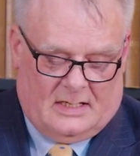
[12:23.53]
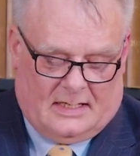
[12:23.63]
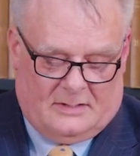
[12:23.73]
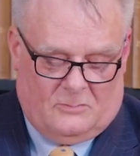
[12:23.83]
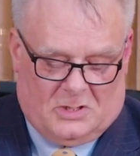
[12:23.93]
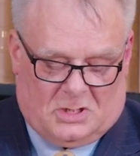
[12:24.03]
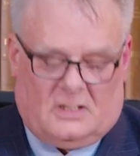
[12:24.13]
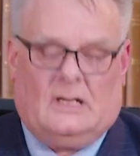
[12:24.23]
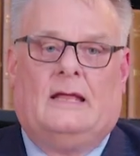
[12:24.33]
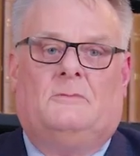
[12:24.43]
and in which
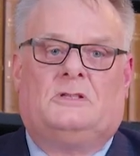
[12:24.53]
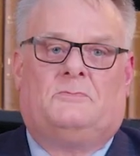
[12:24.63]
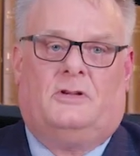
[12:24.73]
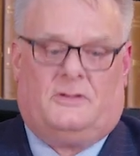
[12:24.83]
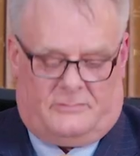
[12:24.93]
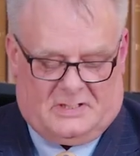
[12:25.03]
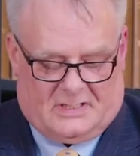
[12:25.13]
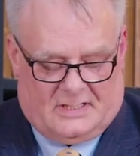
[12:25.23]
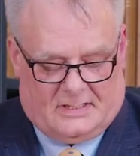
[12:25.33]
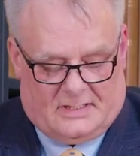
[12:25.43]
the claimant's brother
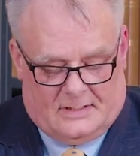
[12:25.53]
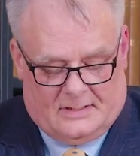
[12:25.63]
resided.